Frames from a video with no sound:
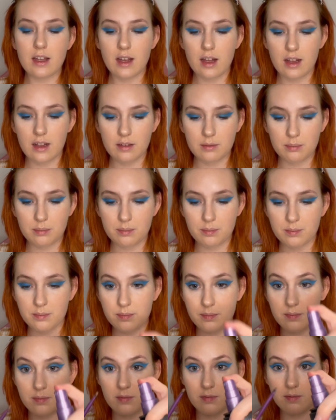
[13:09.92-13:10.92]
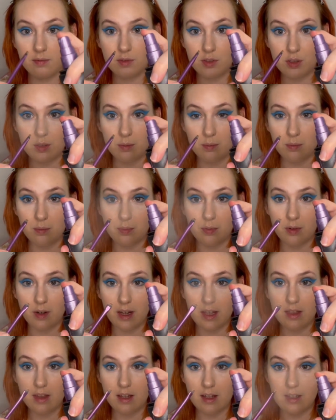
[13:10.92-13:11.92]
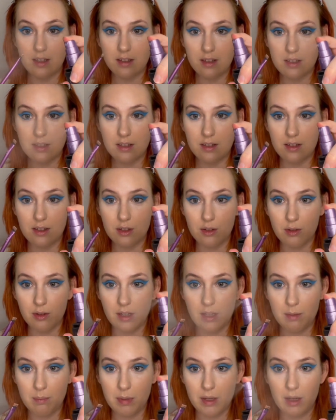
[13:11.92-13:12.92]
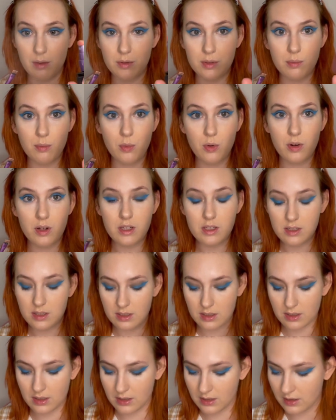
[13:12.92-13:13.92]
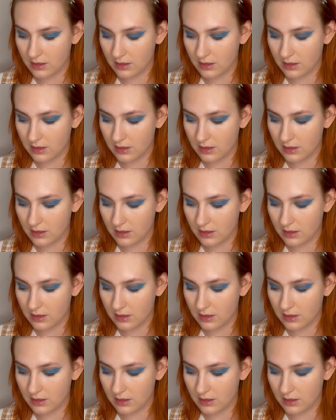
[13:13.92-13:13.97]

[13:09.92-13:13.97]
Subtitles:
I'll spray this so it becomes moist,